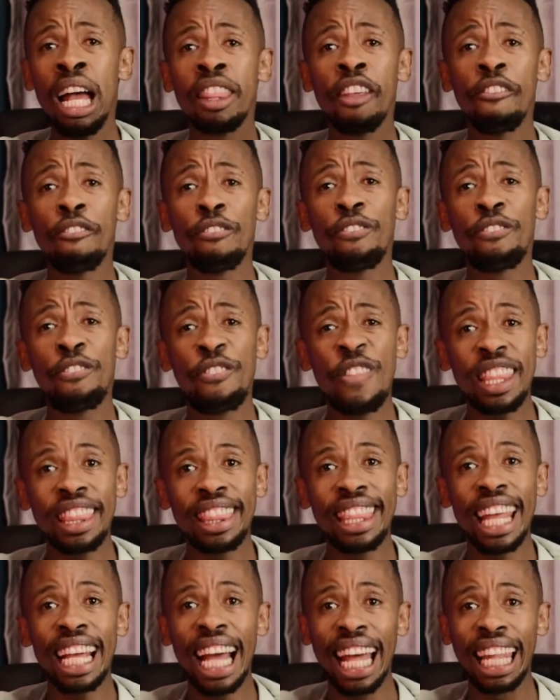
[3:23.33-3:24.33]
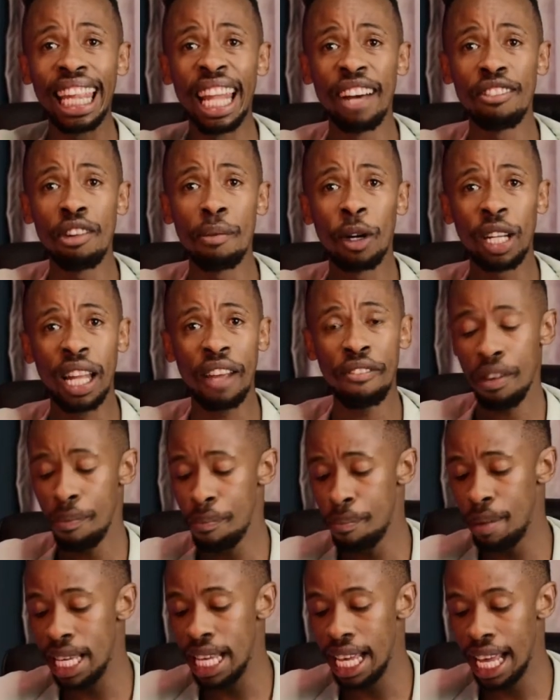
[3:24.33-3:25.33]
The fifth thing I love about
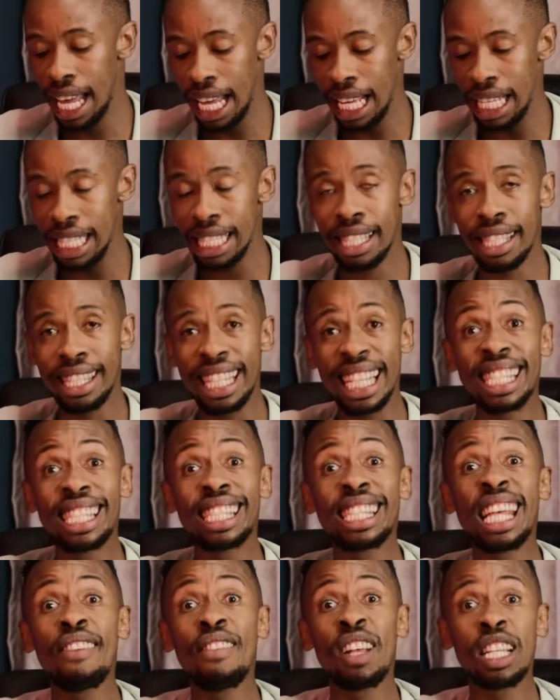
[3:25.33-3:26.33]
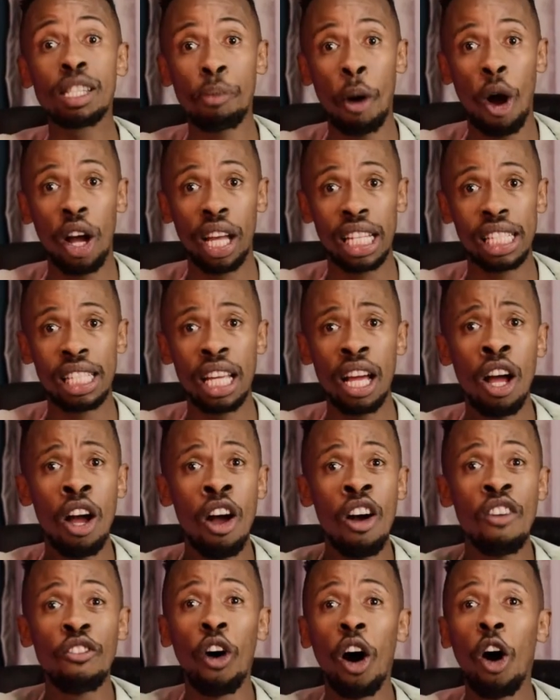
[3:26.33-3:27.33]
FNB is the savings pocket.
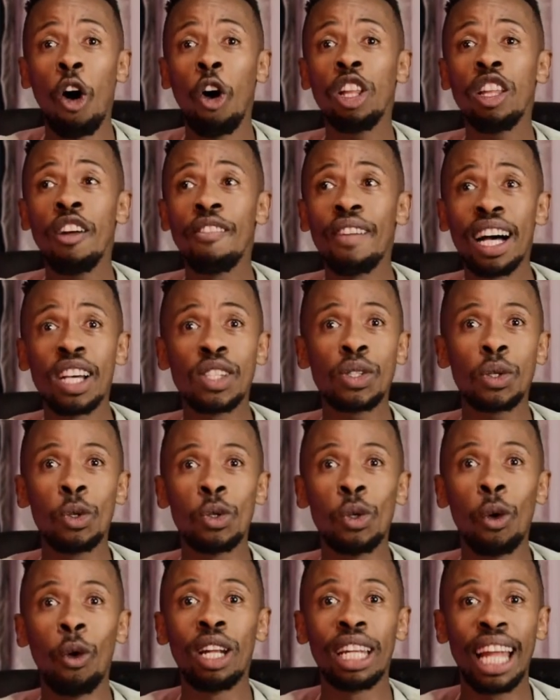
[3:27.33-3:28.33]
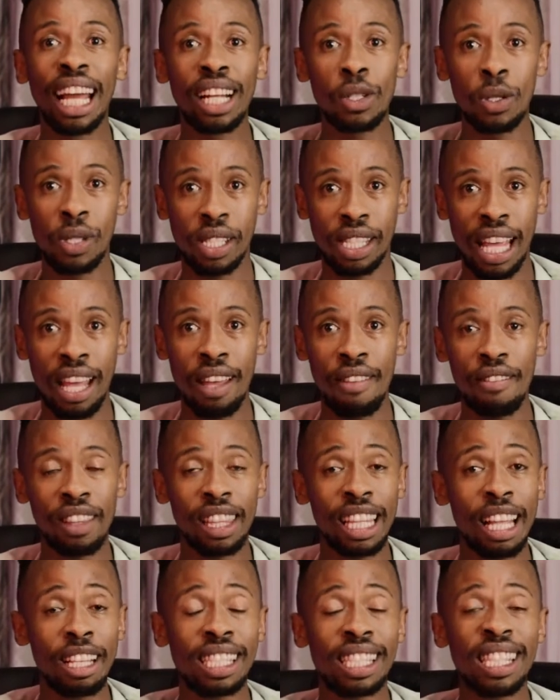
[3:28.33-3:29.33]
For all of us who don't like to
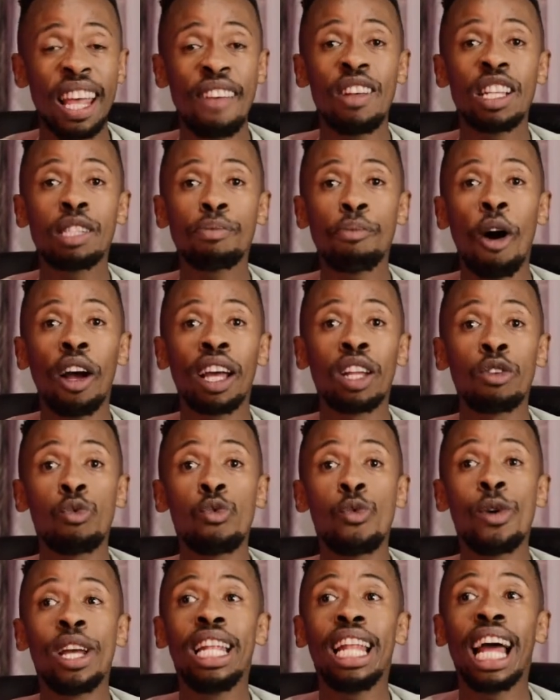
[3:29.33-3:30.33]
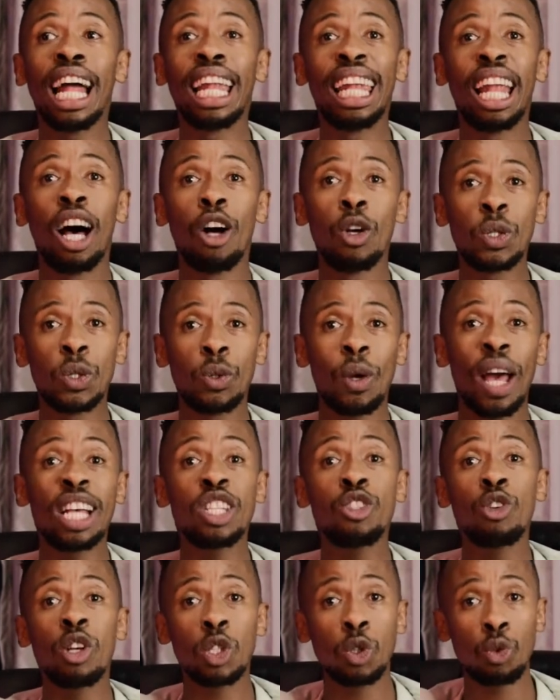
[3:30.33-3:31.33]
save, the savings pocket really allows you,
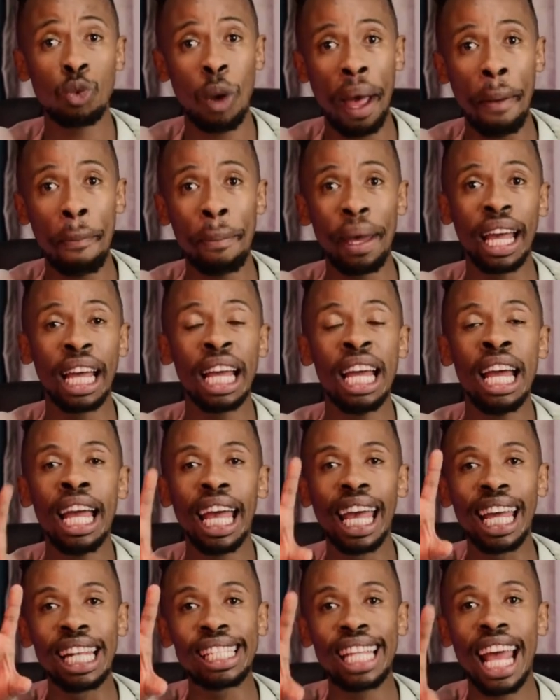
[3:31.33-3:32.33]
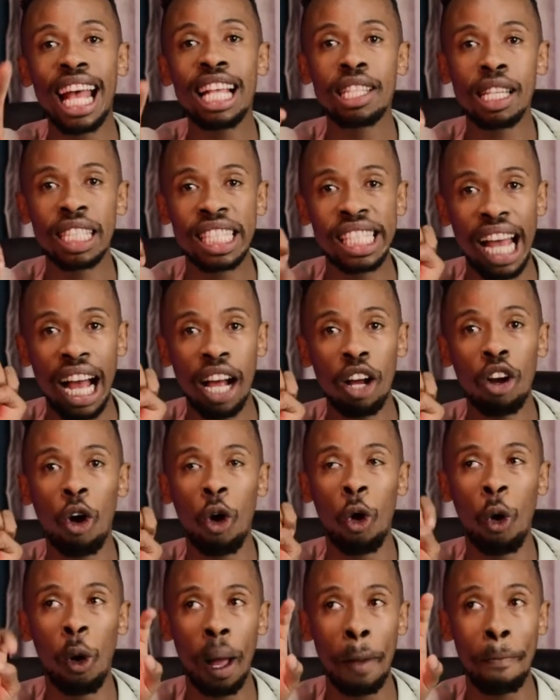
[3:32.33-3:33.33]
as you're swiping, it takes a chunk
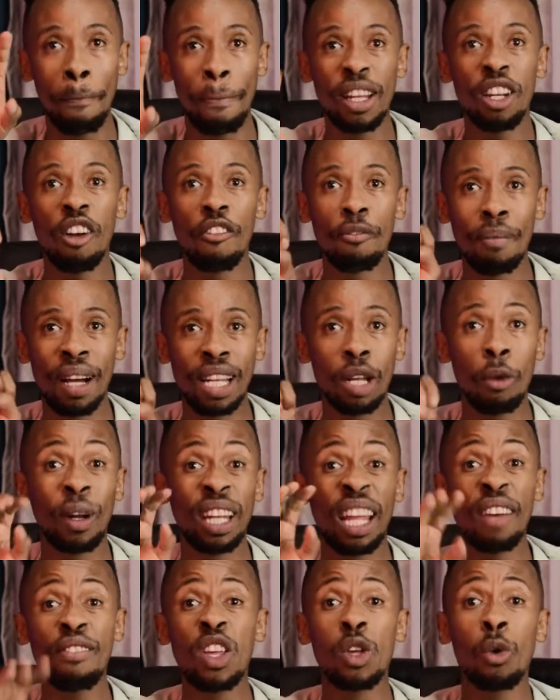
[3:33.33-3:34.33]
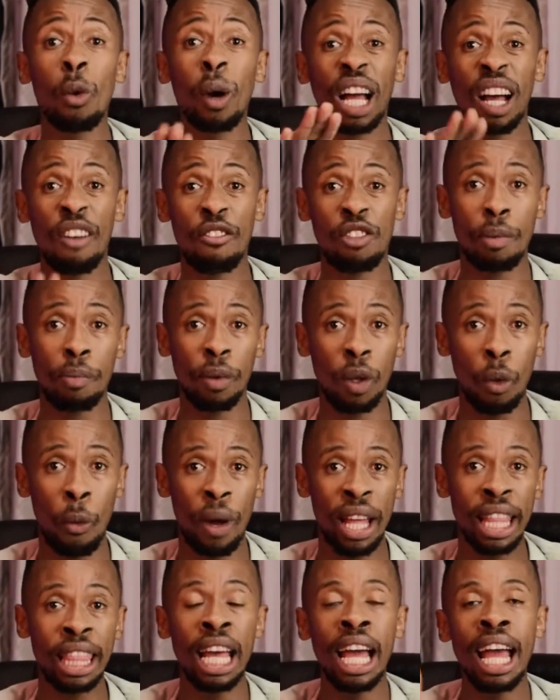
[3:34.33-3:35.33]
or a bit of money, whatever you are comfortable
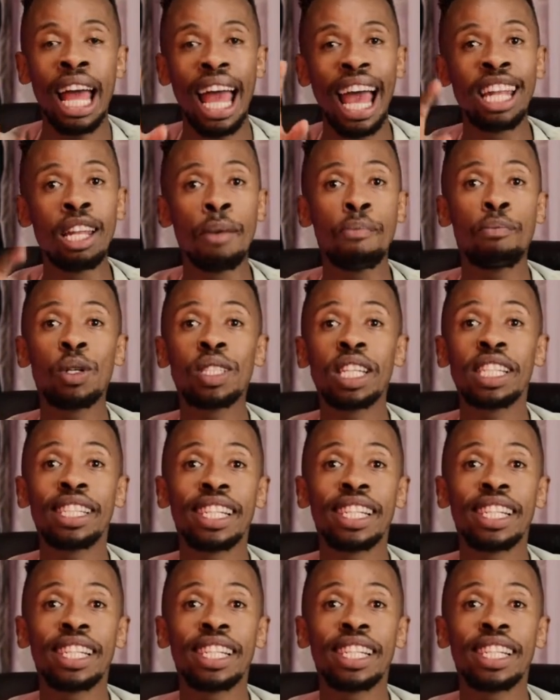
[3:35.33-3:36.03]
with, and it puts